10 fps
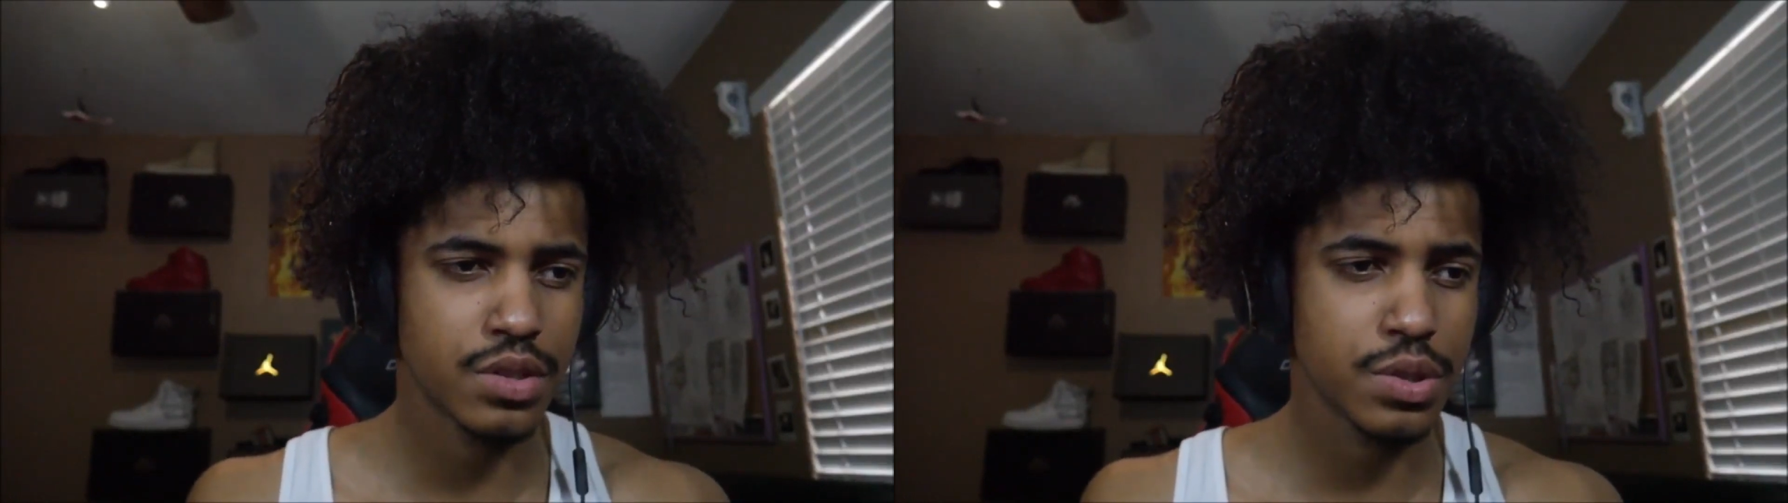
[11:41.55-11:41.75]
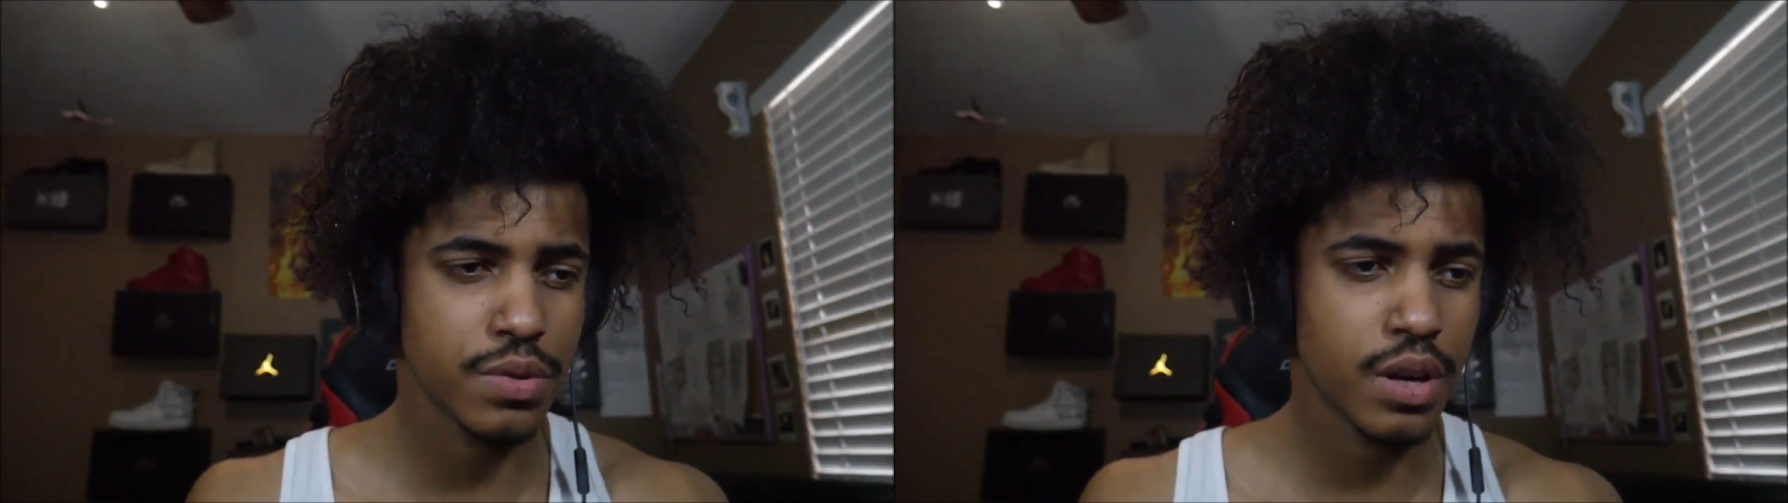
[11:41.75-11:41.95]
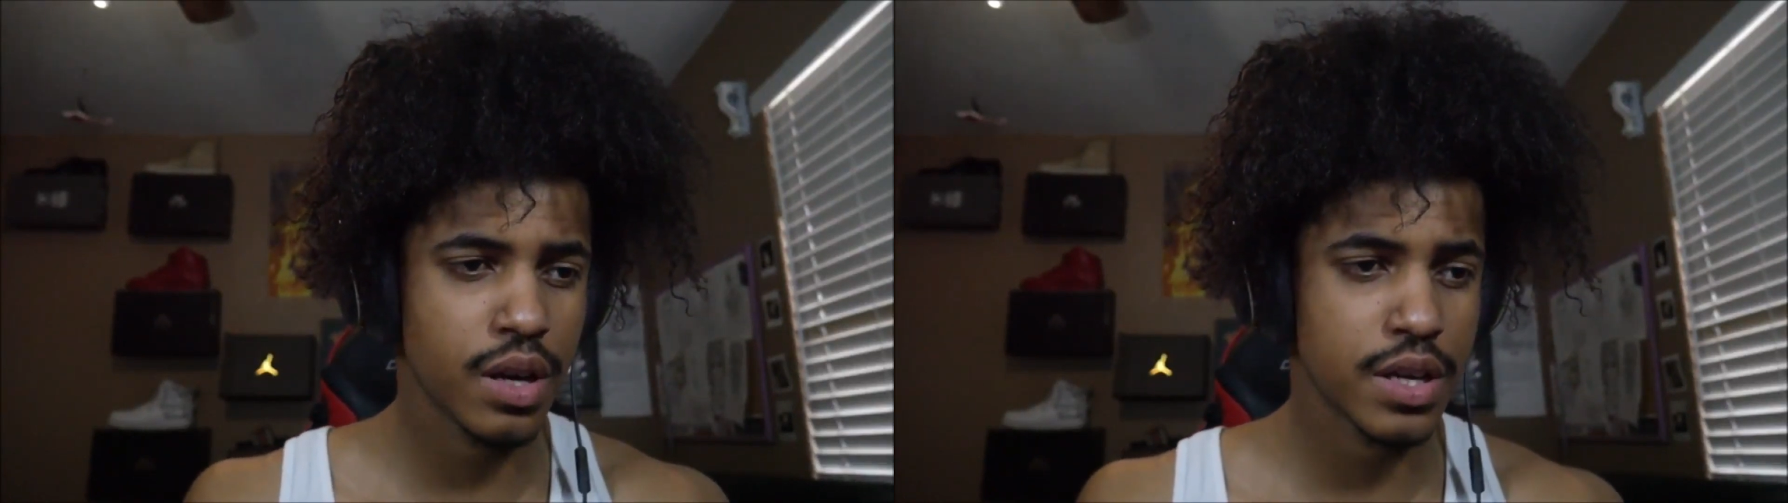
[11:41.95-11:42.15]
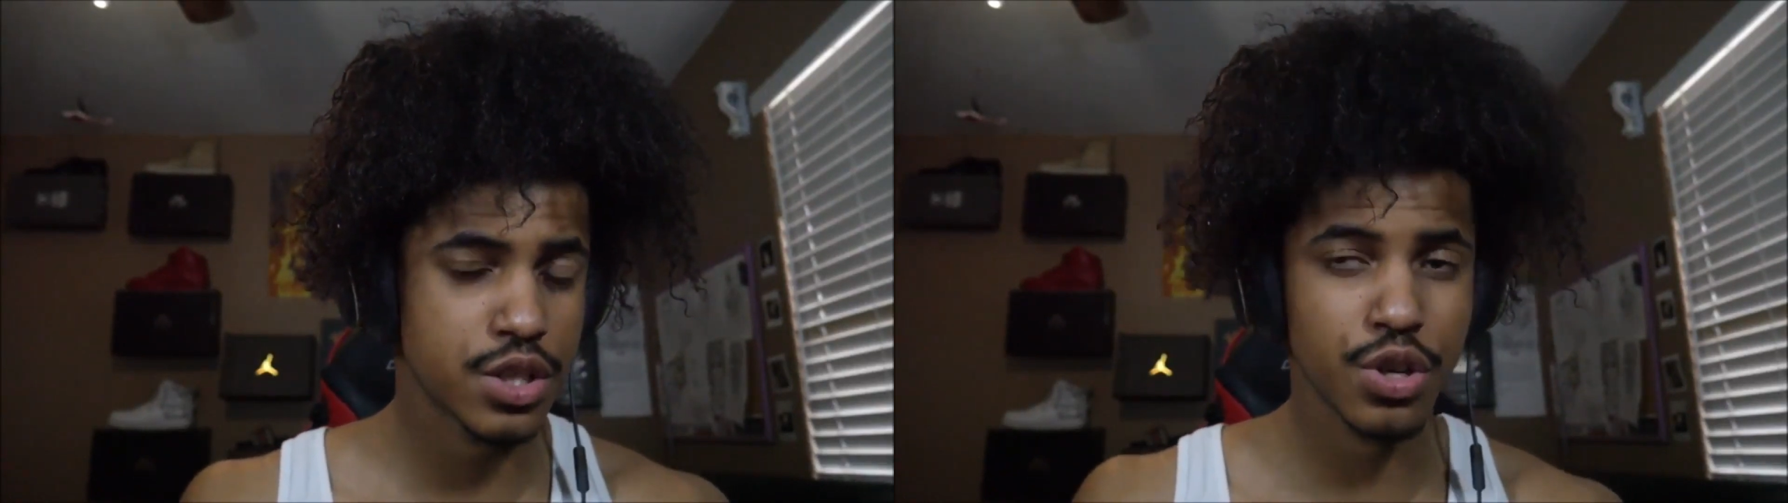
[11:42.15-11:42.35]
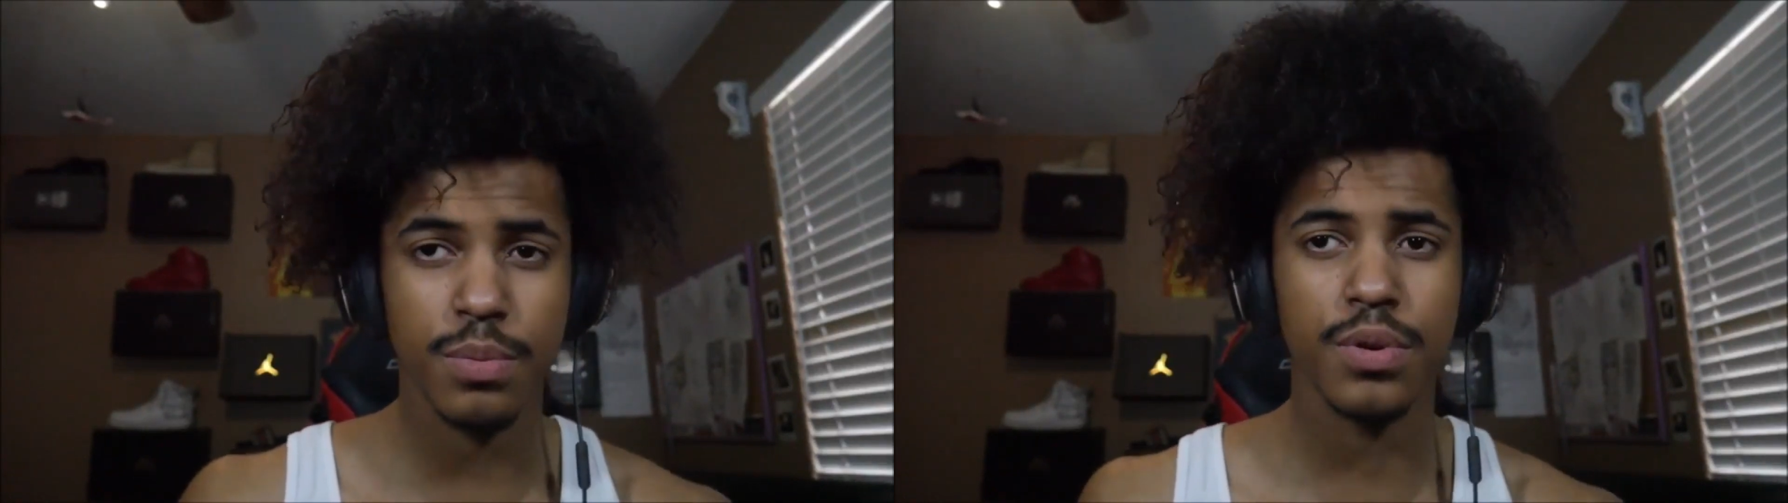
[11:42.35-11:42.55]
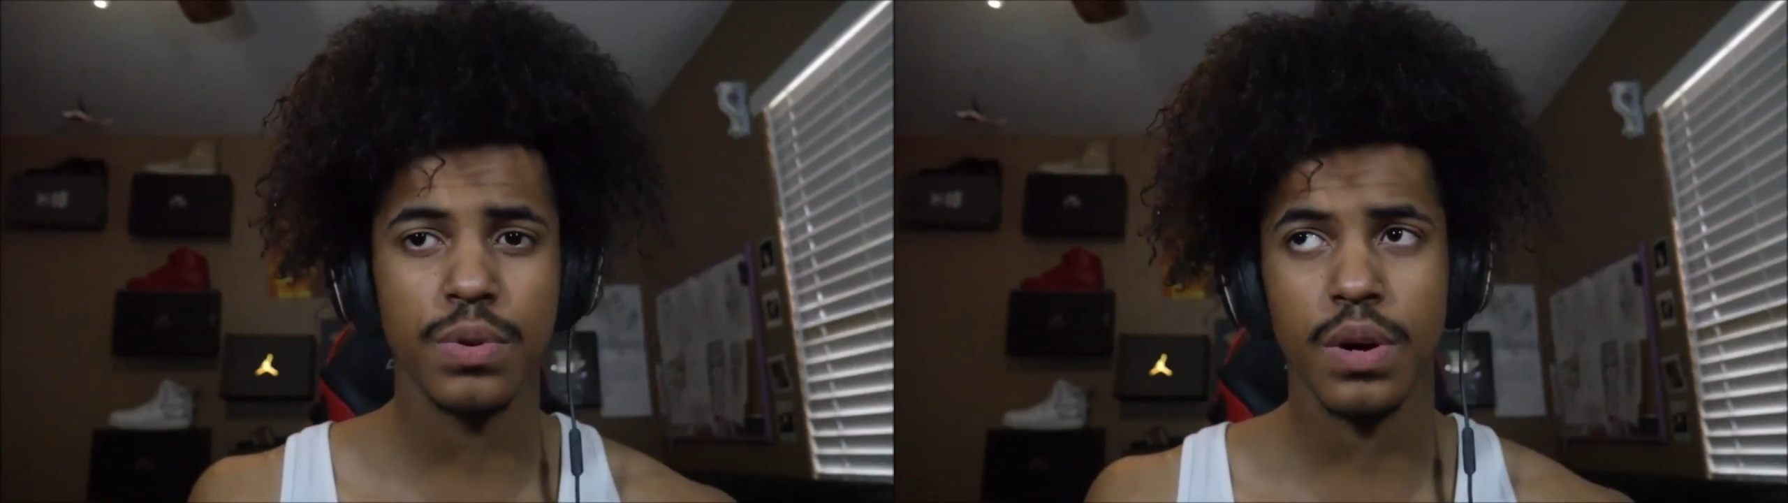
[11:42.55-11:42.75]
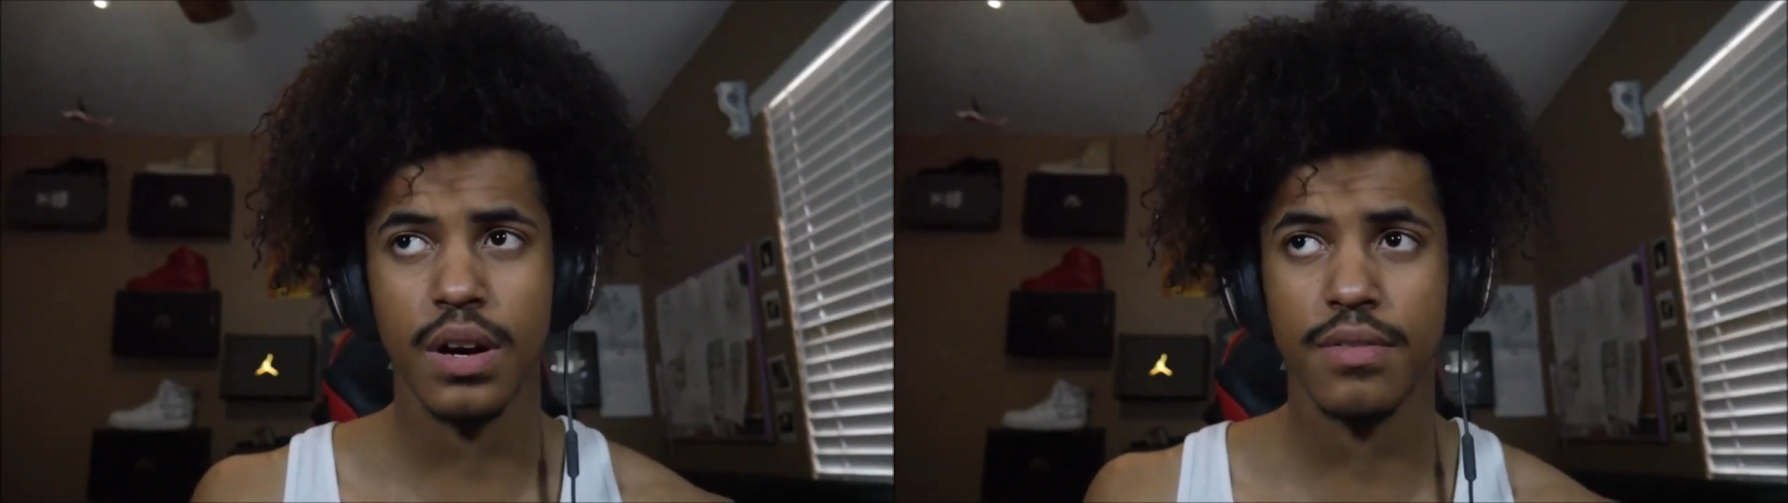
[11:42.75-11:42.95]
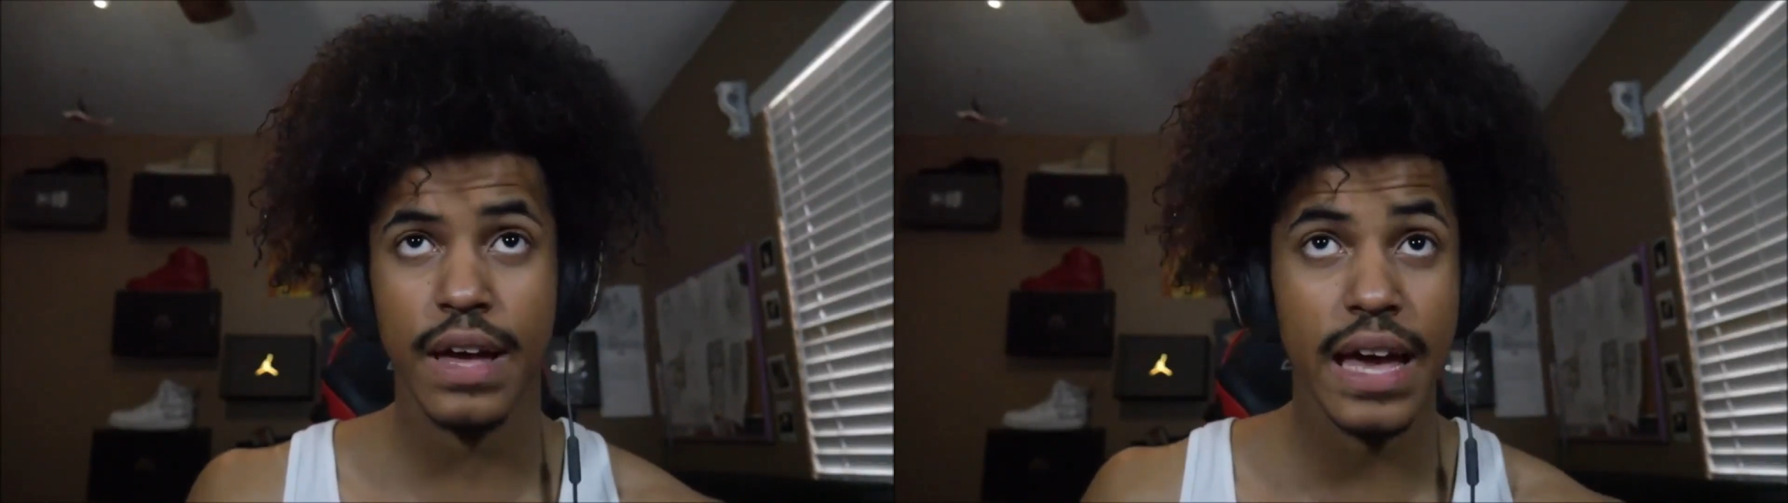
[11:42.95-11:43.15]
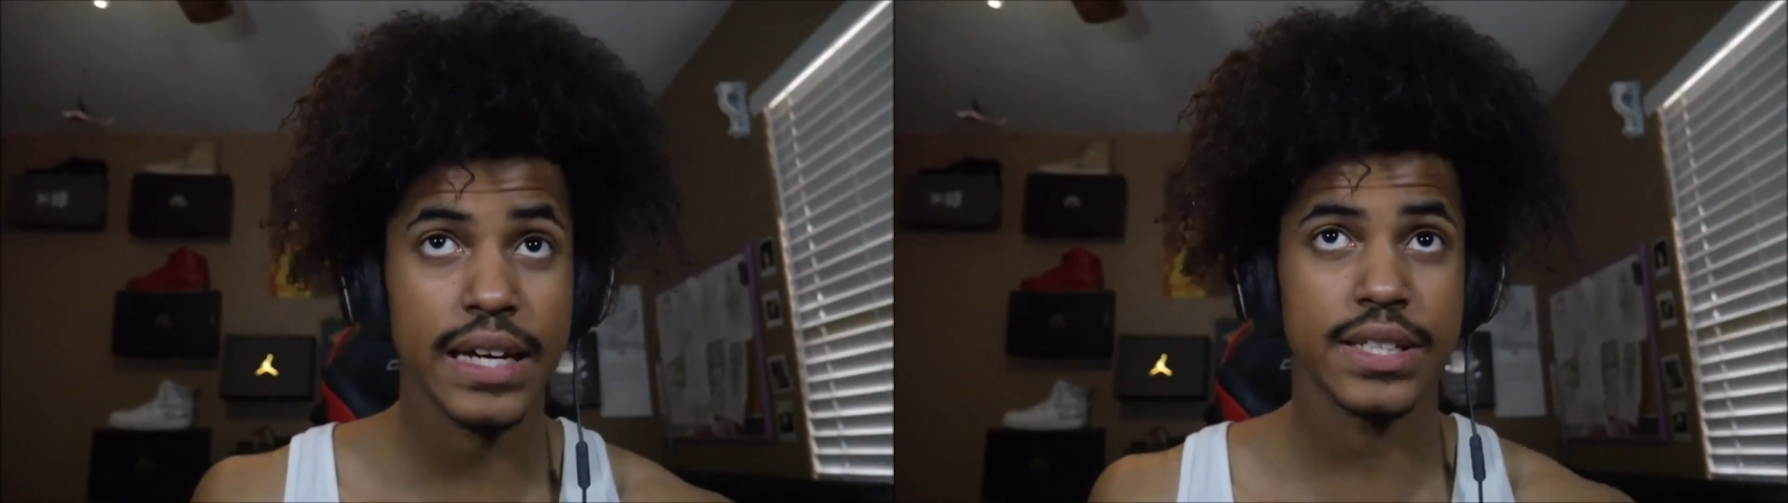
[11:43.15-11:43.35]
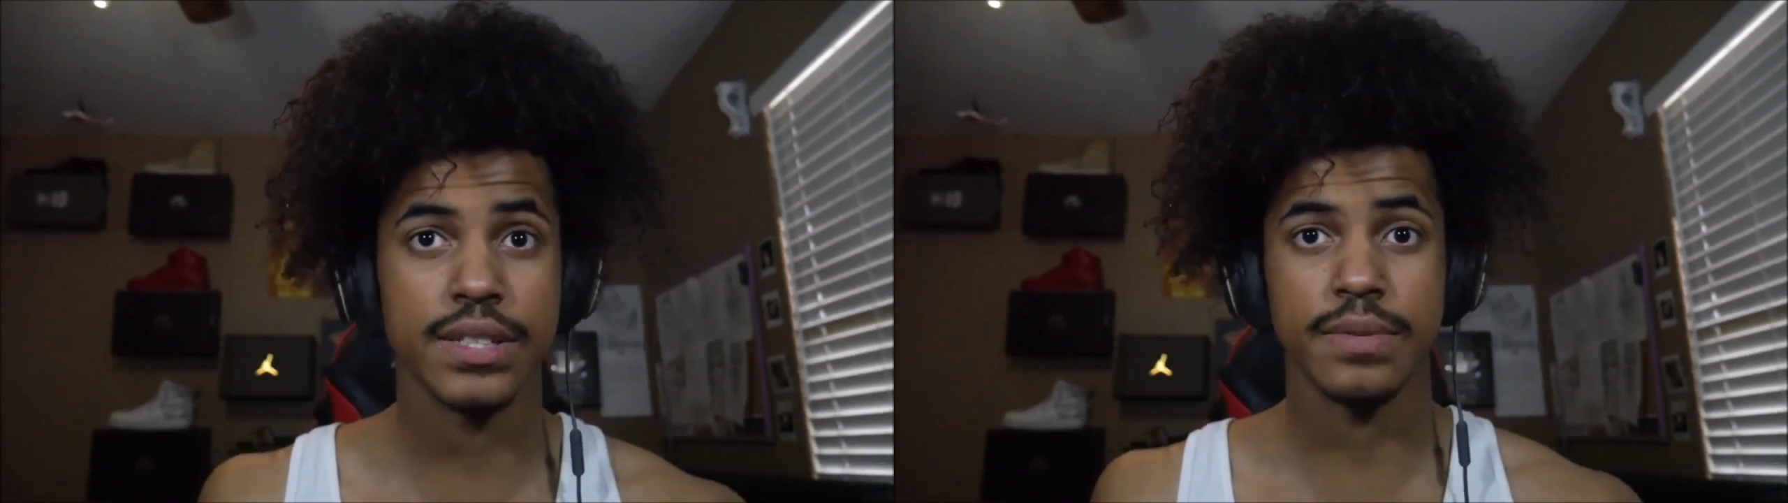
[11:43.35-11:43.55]
to, in tribute of
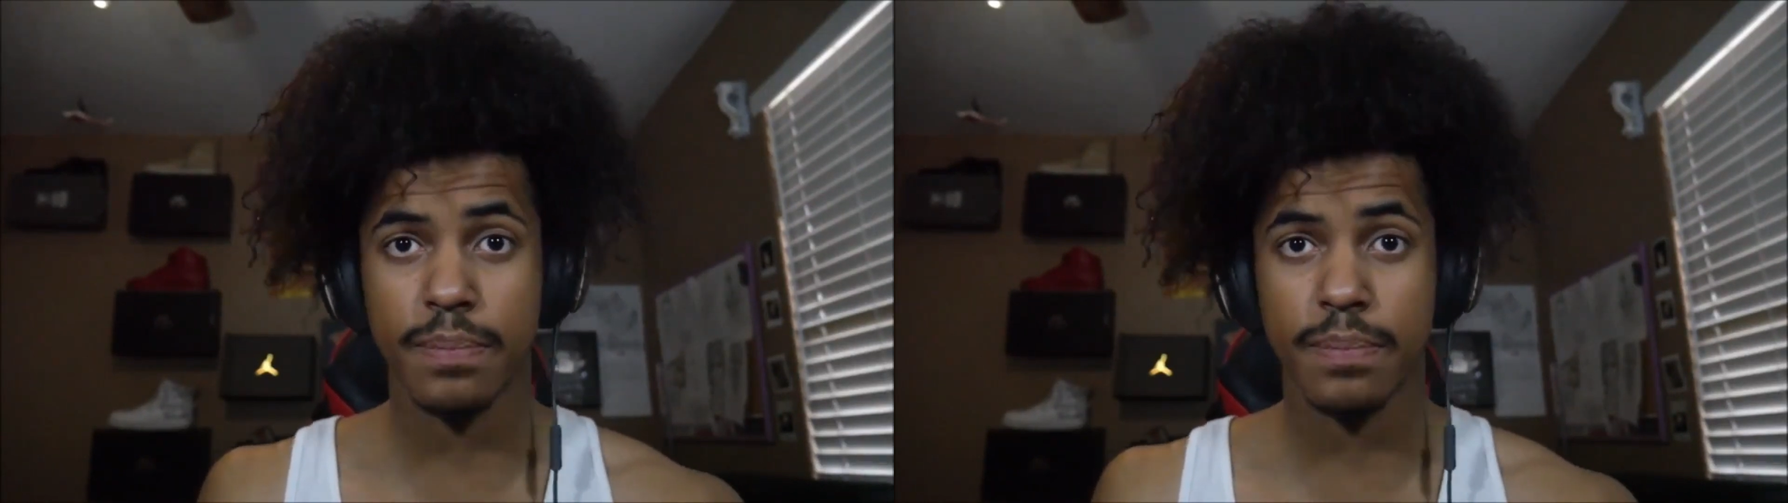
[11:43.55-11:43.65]
X,